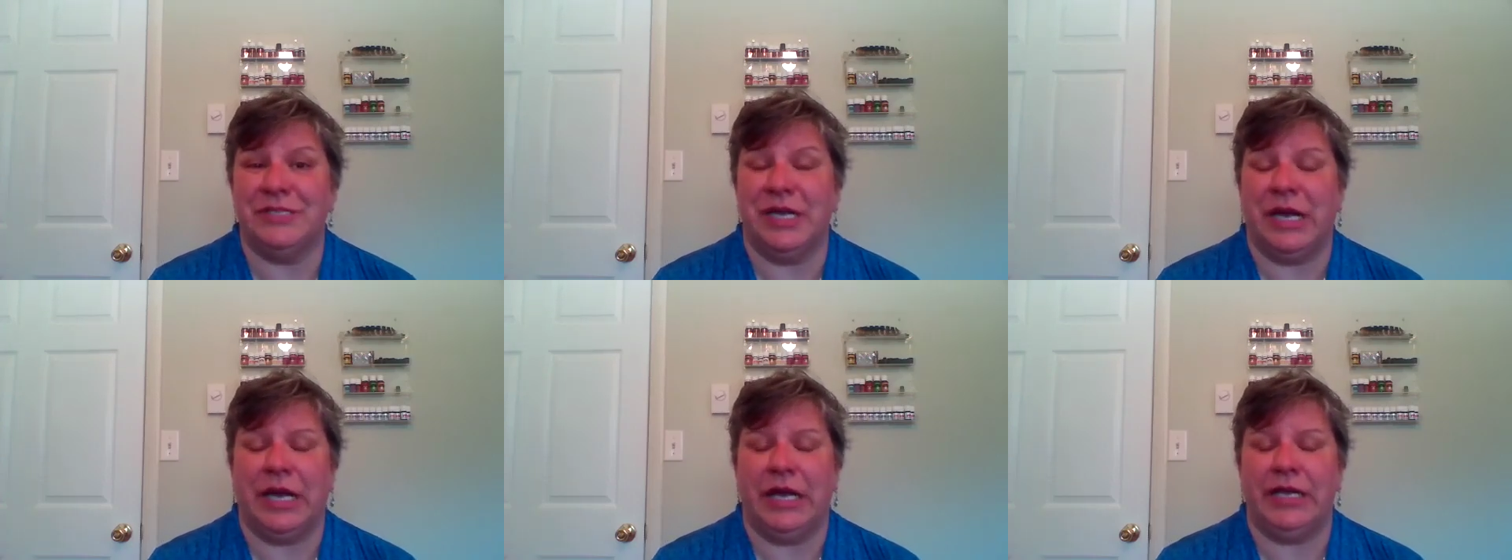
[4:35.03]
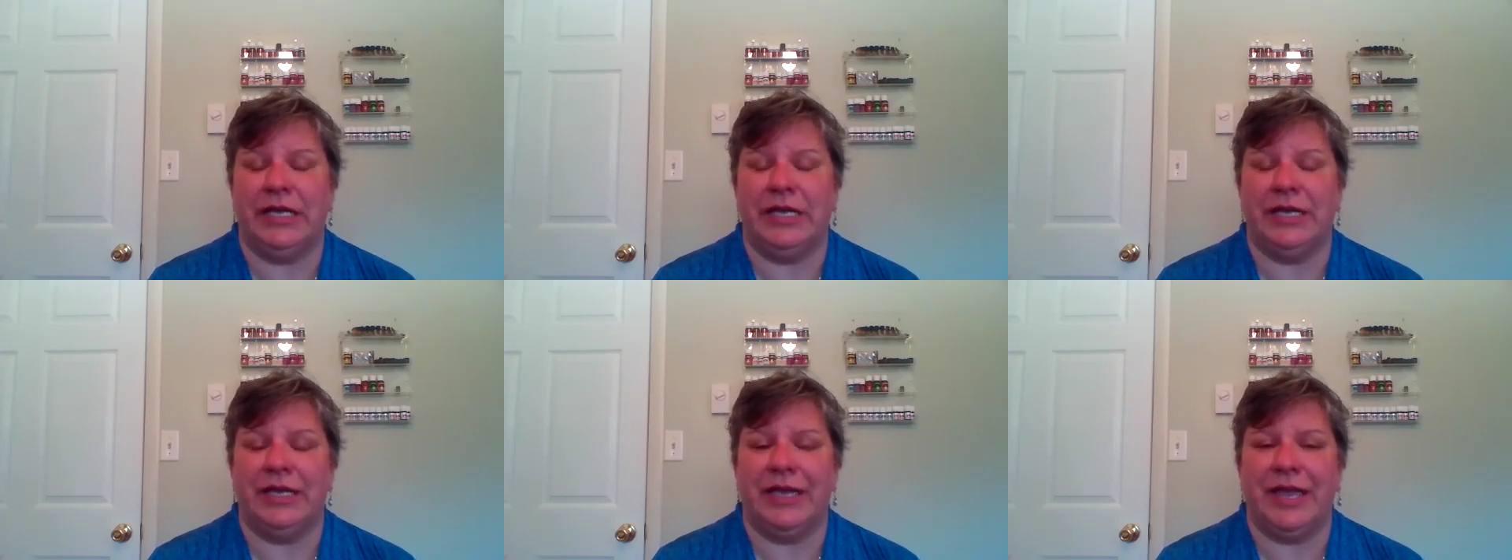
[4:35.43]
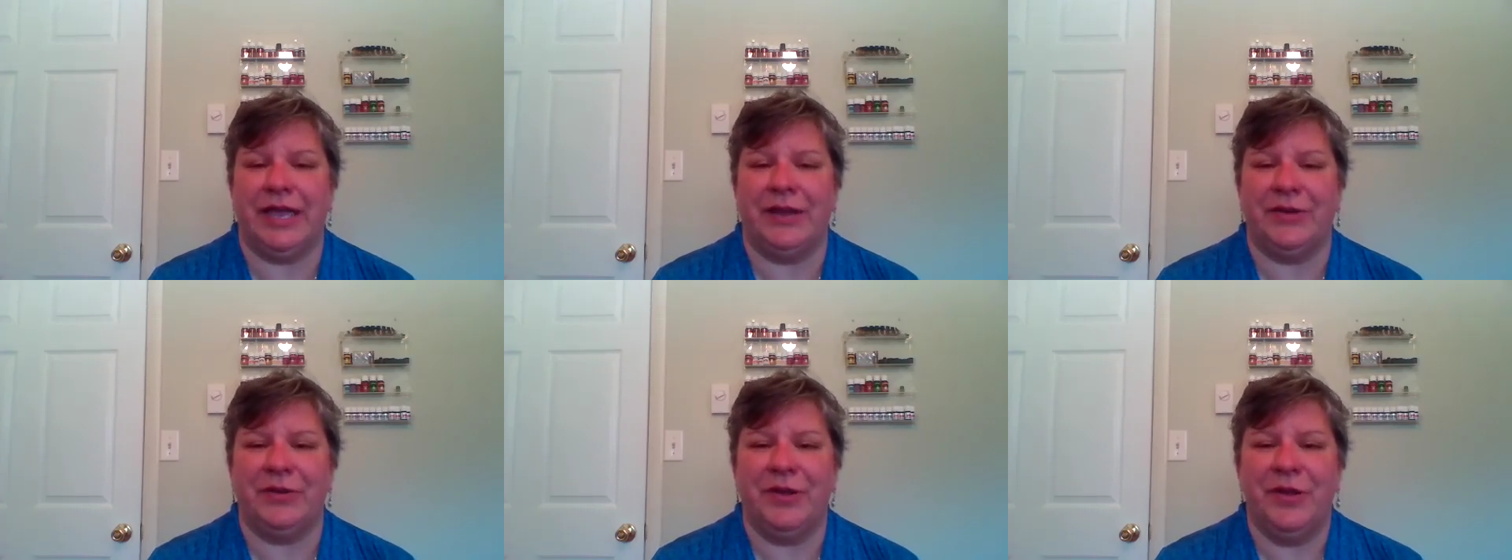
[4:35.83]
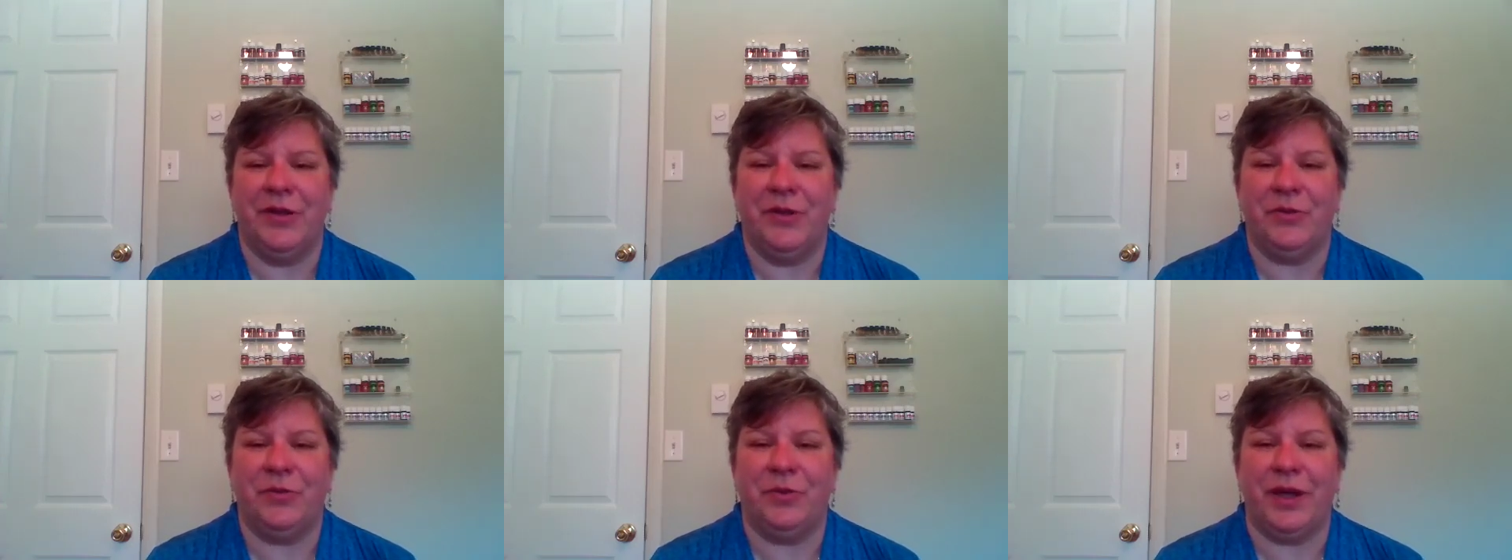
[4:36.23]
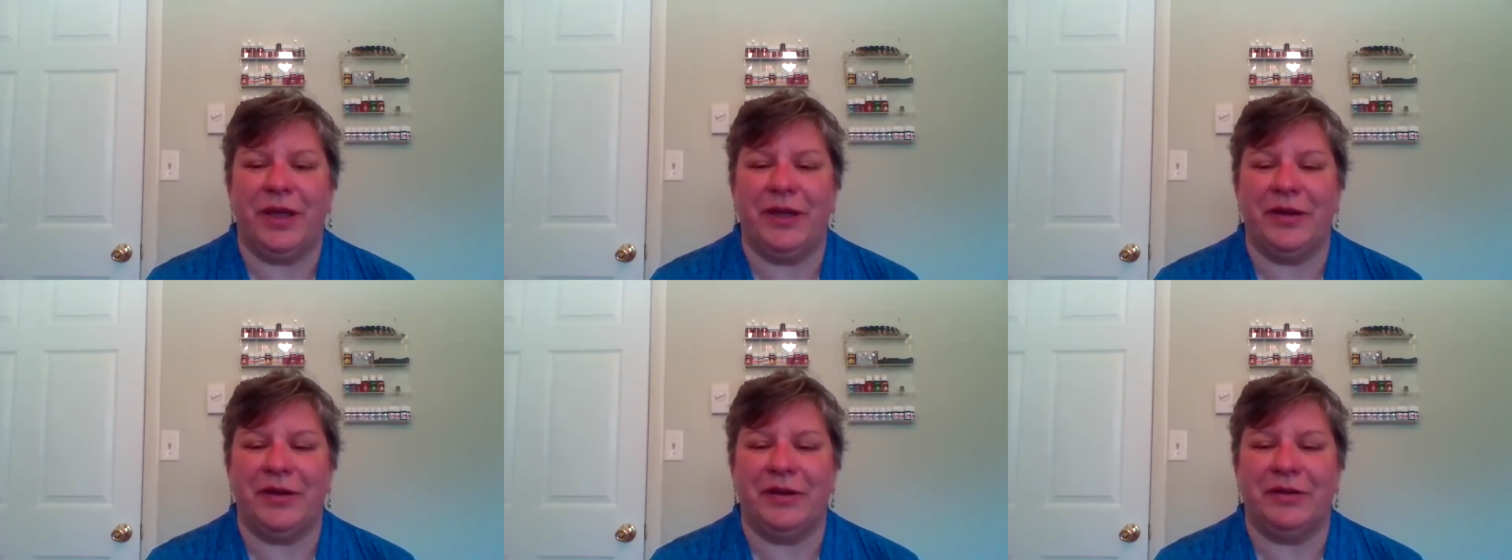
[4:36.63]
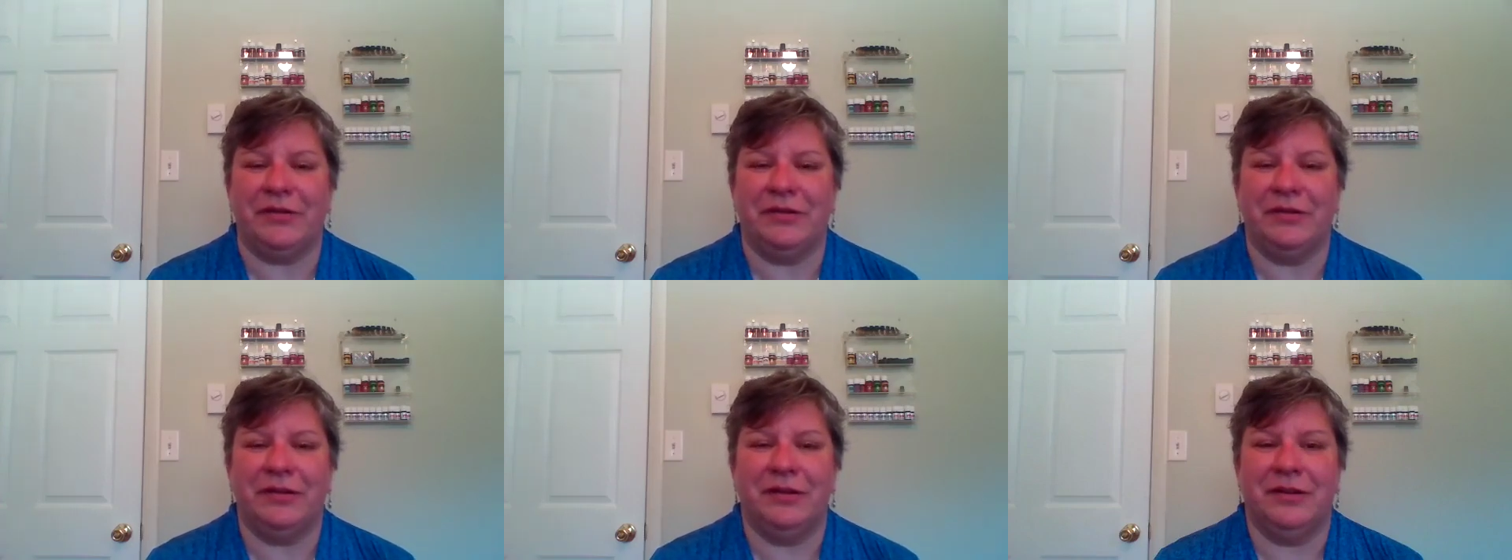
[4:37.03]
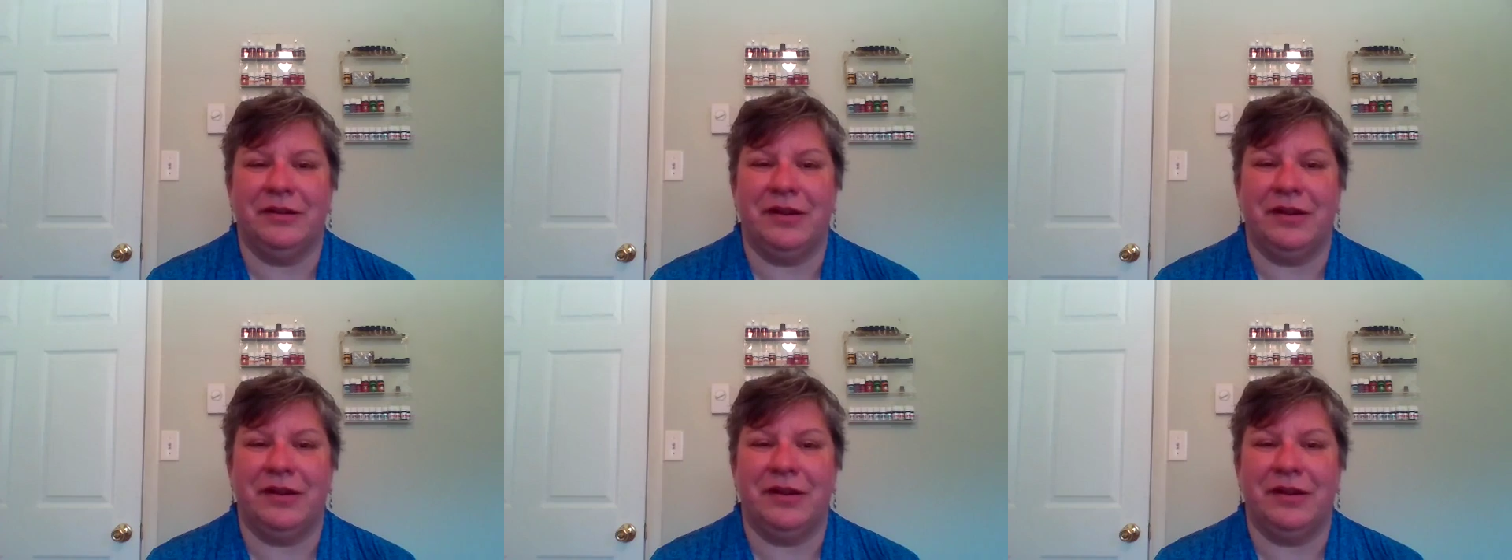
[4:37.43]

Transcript: hiking again where